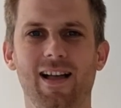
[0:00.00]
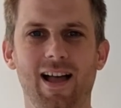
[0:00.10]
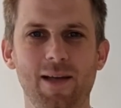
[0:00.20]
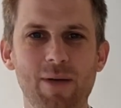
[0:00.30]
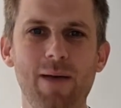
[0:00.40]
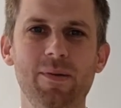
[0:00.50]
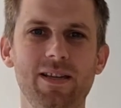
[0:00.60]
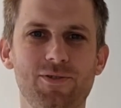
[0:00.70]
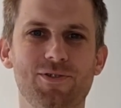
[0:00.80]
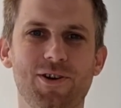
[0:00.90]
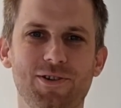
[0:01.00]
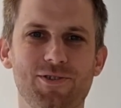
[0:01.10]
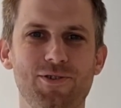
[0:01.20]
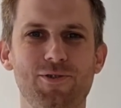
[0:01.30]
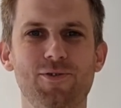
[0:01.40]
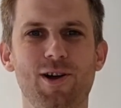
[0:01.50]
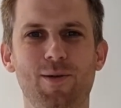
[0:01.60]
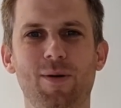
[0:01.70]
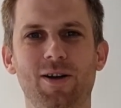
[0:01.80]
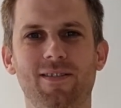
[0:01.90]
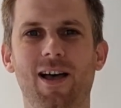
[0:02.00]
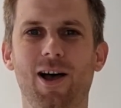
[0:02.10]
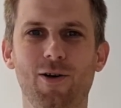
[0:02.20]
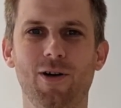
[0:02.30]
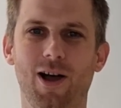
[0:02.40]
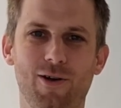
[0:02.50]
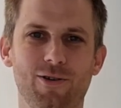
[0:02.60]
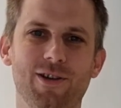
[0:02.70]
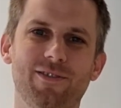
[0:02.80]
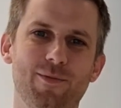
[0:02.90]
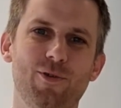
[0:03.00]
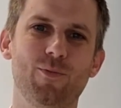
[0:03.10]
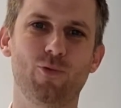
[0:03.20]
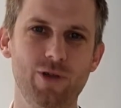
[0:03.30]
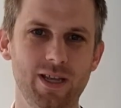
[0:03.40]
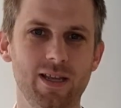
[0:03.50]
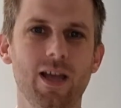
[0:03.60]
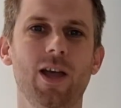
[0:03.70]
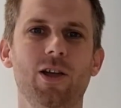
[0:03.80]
I'm happy to talk to you about how our customer Bouygues